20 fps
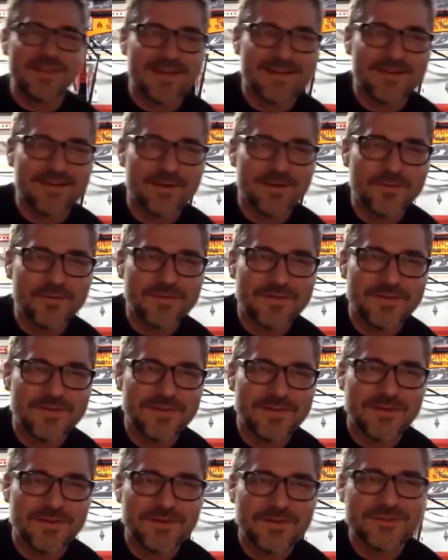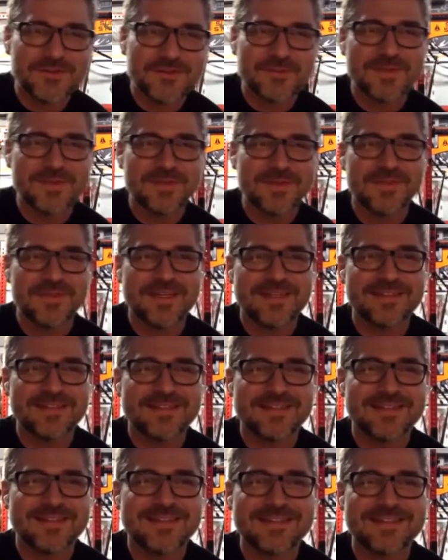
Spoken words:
gotten a hold of the inertia wave yet?